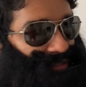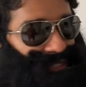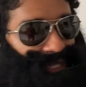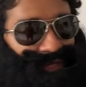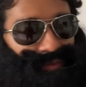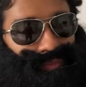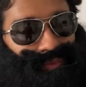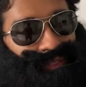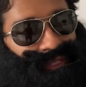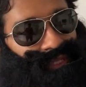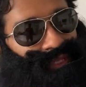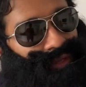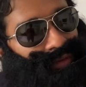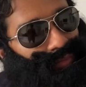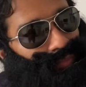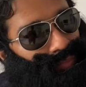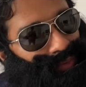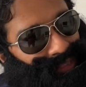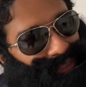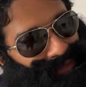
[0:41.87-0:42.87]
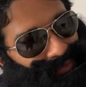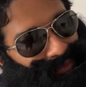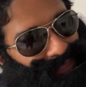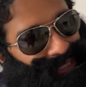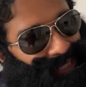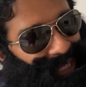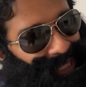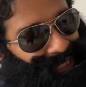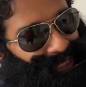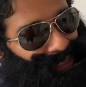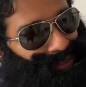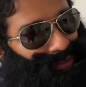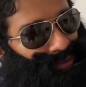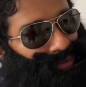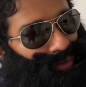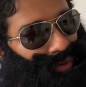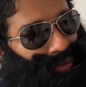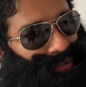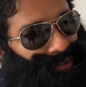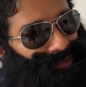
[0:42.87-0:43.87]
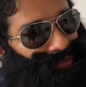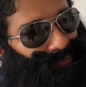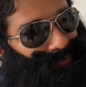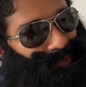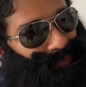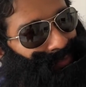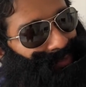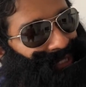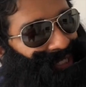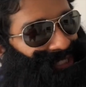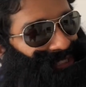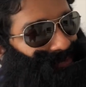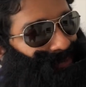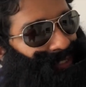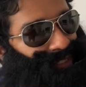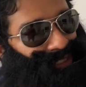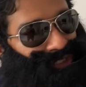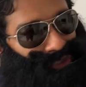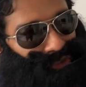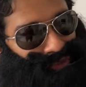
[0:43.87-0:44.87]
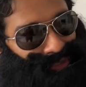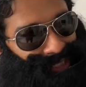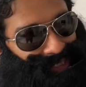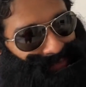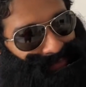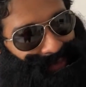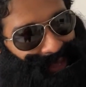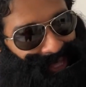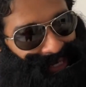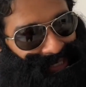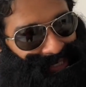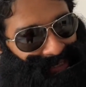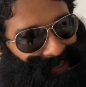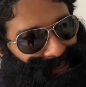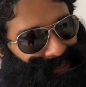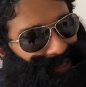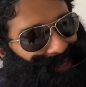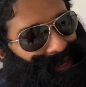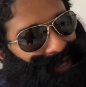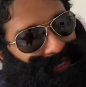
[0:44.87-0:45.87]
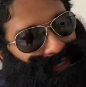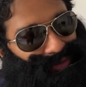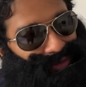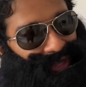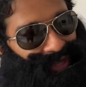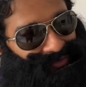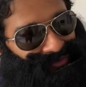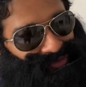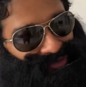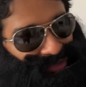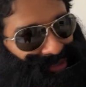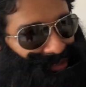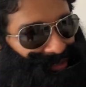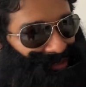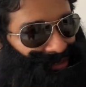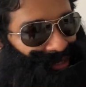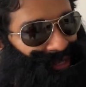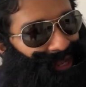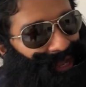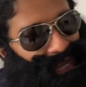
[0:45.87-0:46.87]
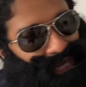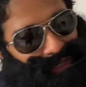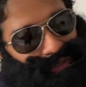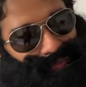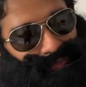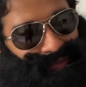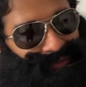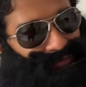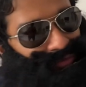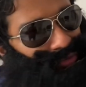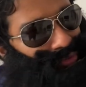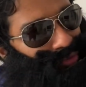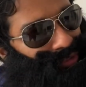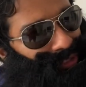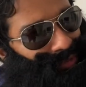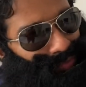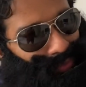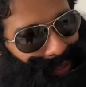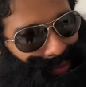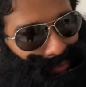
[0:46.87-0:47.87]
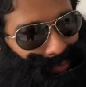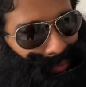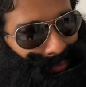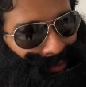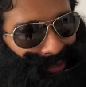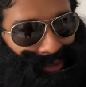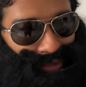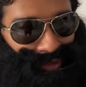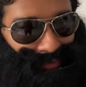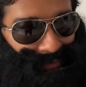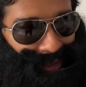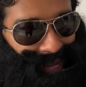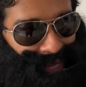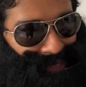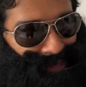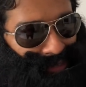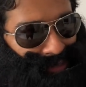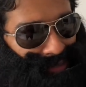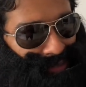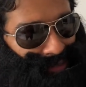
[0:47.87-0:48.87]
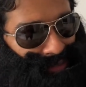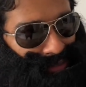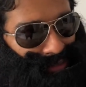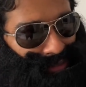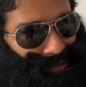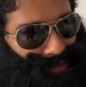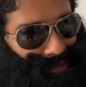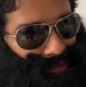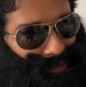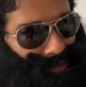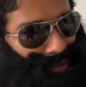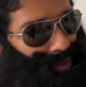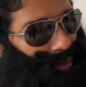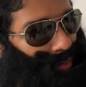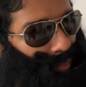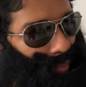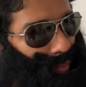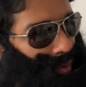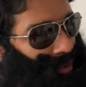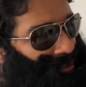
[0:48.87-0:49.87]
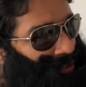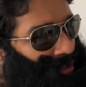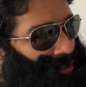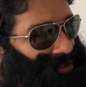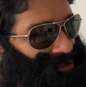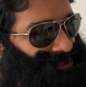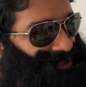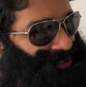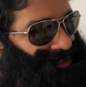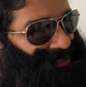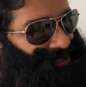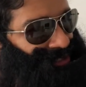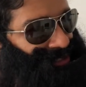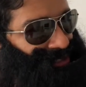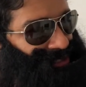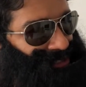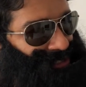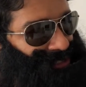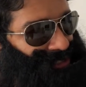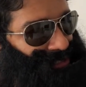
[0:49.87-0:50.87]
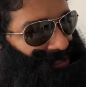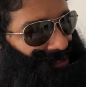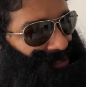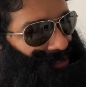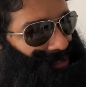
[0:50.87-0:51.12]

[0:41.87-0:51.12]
that we, whether we like it or not, people expect us to get married and to have children and to be with only one woman or man. What logic is this?